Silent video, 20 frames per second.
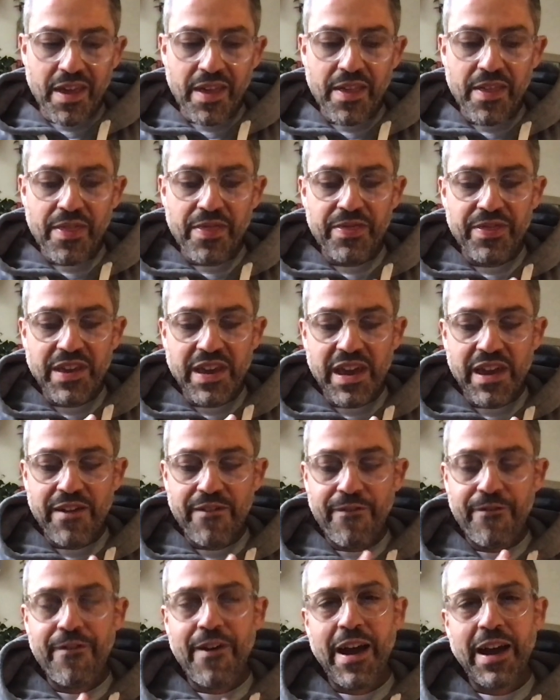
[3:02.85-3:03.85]
the
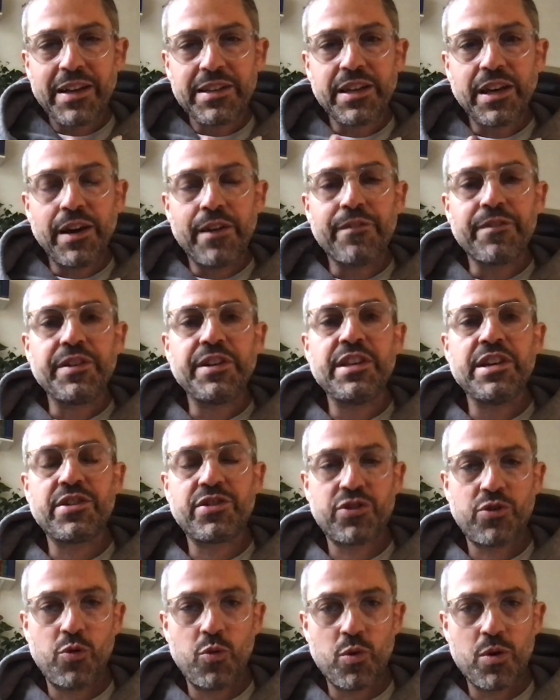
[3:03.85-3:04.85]
effect of
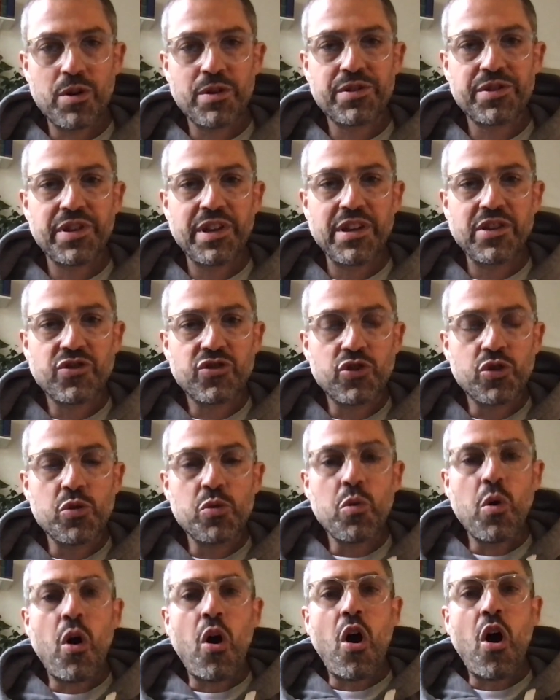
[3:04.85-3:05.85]
discourse is
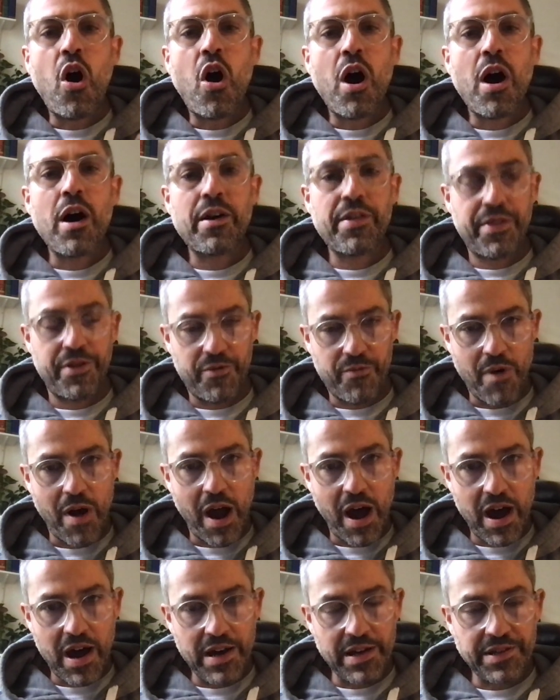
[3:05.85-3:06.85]
to
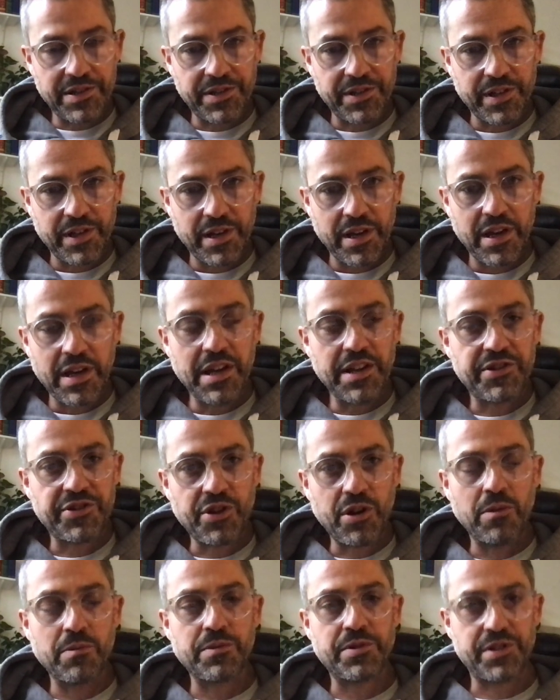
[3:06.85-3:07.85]
authorize its
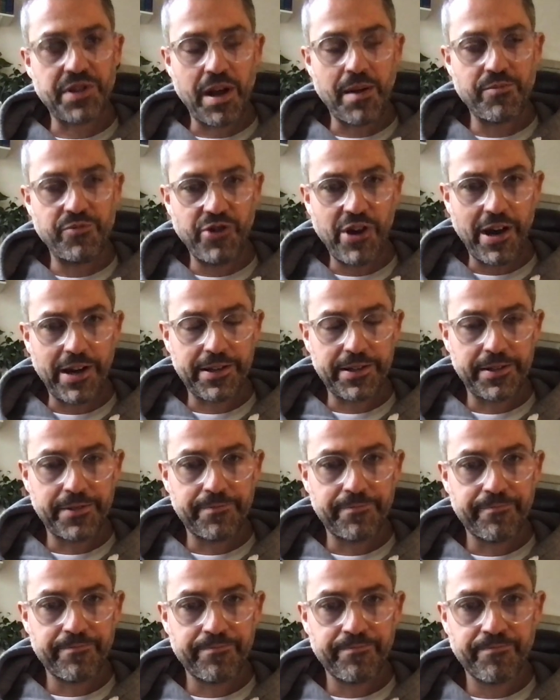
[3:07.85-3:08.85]
own subject.
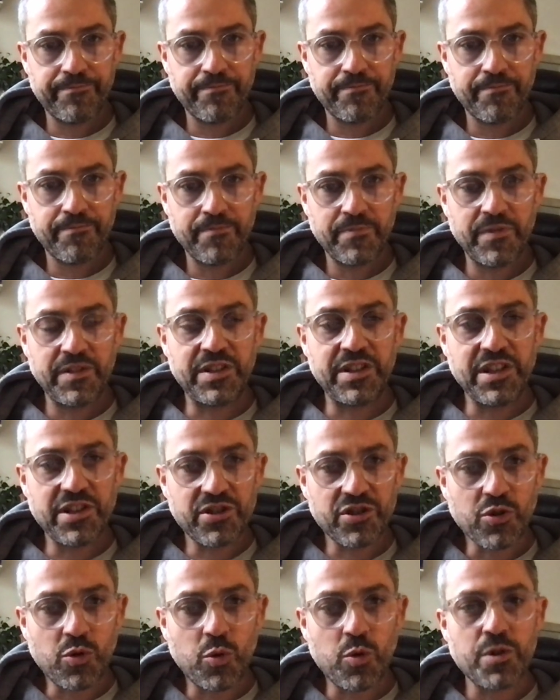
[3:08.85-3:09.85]

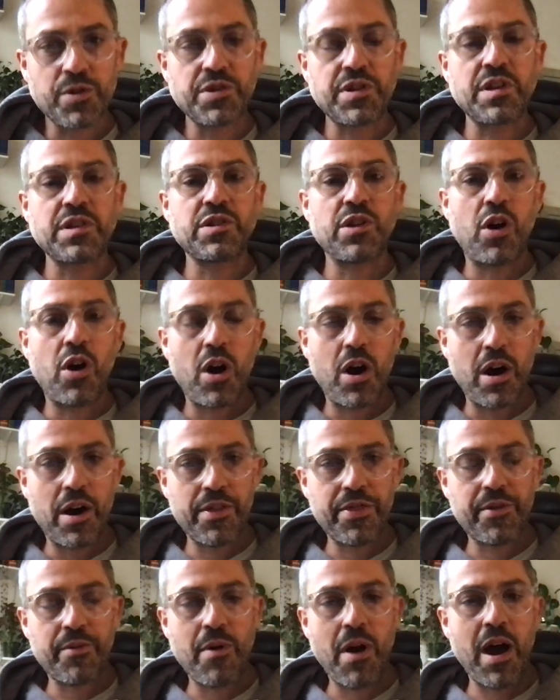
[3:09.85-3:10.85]
Discourses
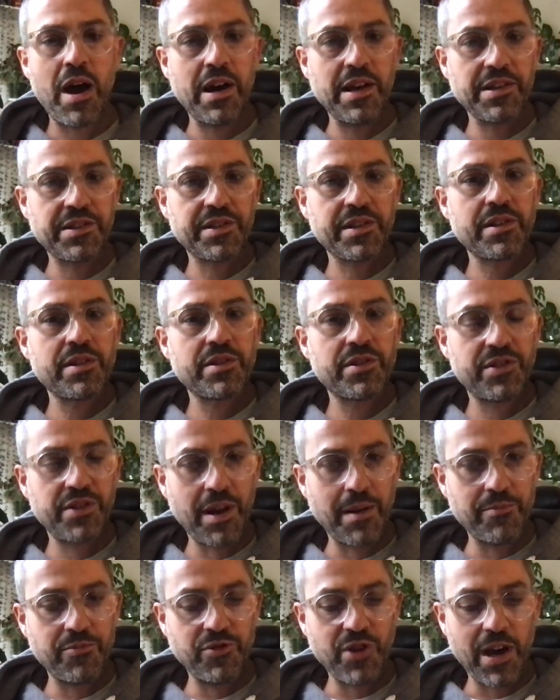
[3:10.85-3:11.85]
authorize
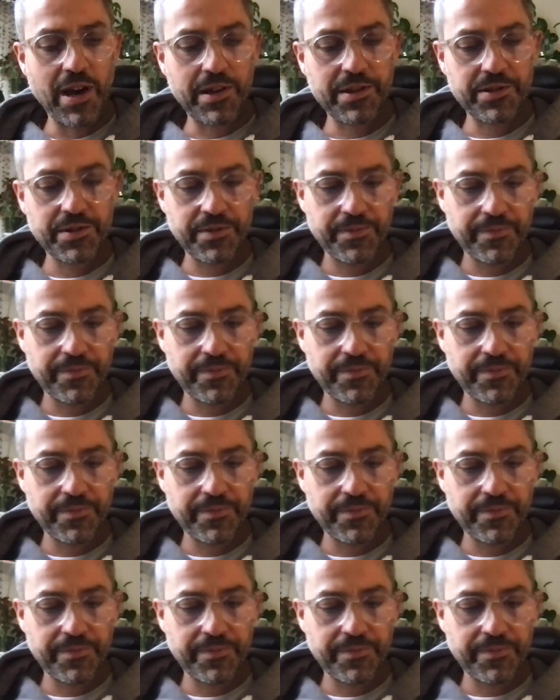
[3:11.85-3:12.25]
subjects.